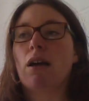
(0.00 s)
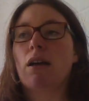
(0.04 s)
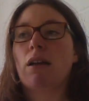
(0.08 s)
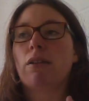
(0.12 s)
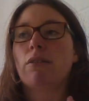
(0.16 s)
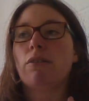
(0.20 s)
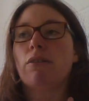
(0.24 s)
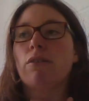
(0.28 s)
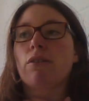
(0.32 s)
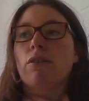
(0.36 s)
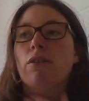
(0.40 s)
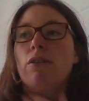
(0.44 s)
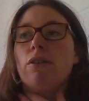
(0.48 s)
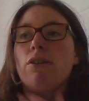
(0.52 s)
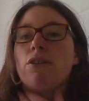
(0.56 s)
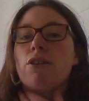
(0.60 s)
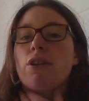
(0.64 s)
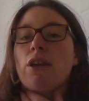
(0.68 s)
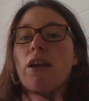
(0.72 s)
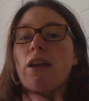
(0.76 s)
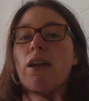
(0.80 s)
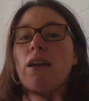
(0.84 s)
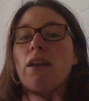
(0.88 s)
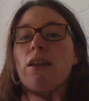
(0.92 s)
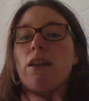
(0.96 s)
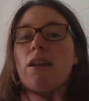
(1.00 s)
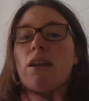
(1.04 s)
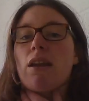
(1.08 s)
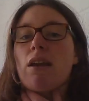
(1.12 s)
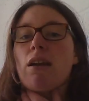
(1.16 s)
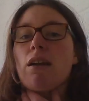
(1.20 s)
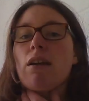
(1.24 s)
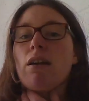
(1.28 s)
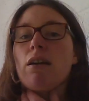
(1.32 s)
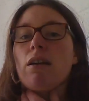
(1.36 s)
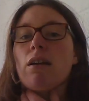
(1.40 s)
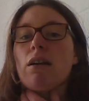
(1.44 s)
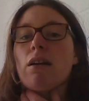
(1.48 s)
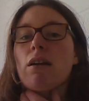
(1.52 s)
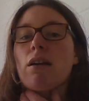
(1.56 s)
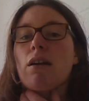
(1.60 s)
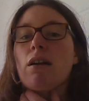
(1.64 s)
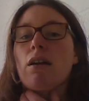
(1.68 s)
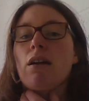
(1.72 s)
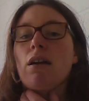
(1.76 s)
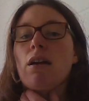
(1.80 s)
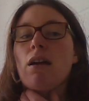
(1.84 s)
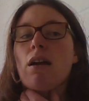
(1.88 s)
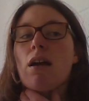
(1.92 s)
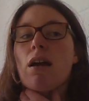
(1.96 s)
I'm just going to check in here.
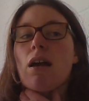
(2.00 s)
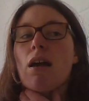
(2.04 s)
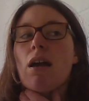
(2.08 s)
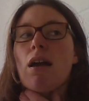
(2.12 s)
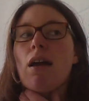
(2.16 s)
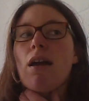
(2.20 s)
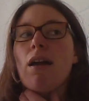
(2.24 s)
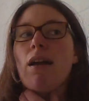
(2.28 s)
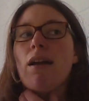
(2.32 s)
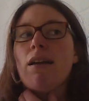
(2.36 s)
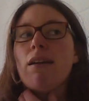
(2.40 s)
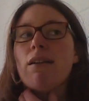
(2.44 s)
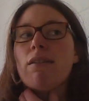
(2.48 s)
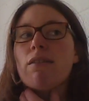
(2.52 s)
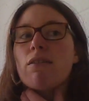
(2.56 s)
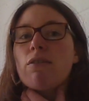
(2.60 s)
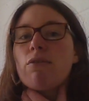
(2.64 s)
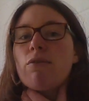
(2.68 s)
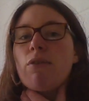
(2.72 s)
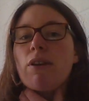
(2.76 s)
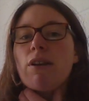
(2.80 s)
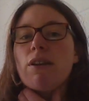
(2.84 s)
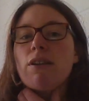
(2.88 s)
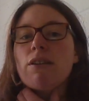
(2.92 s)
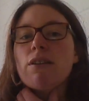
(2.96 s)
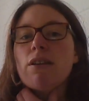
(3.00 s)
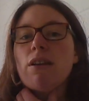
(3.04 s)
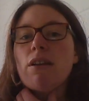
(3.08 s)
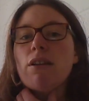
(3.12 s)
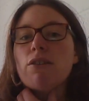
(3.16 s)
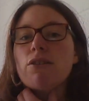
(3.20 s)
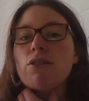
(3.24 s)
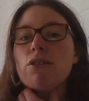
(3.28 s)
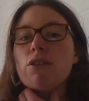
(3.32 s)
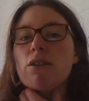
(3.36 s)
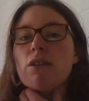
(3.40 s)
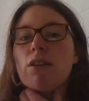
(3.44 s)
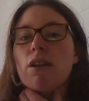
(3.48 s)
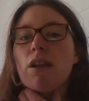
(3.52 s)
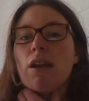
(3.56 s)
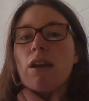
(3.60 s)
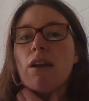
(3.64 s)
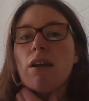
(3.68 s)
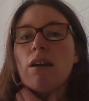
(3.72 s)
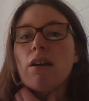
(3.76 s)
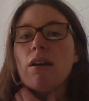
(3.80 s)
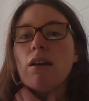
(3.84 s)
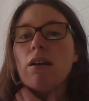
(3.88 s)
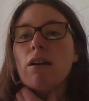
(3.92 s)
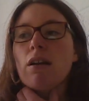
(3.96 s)
Is there any tension
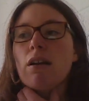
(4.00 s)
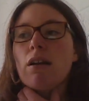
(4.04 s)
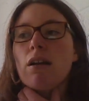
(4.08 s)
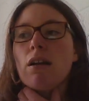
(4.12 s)
here?